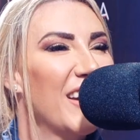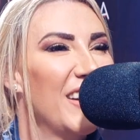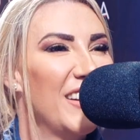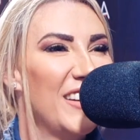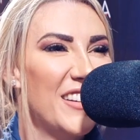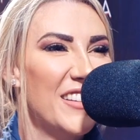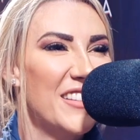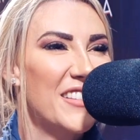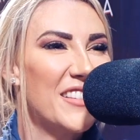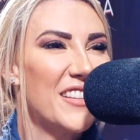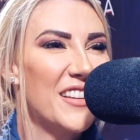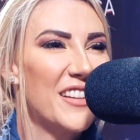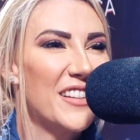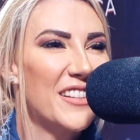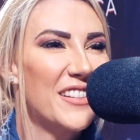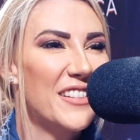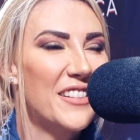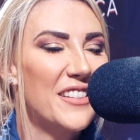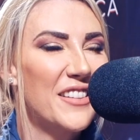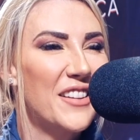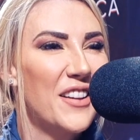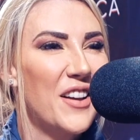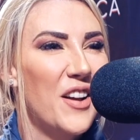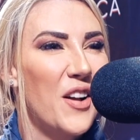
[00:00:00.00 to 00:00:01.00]
It
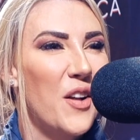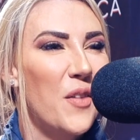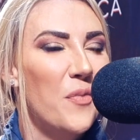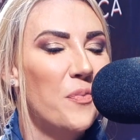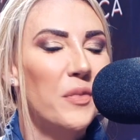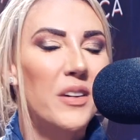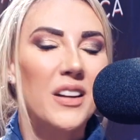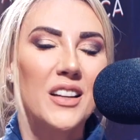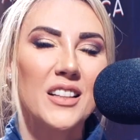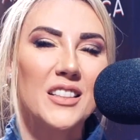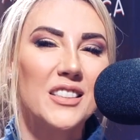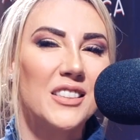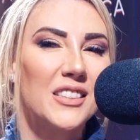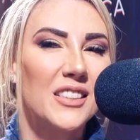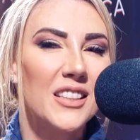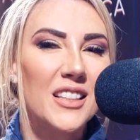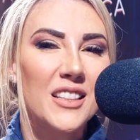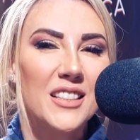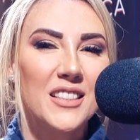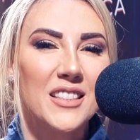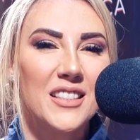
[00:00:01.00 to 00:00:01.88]
isn't. But it's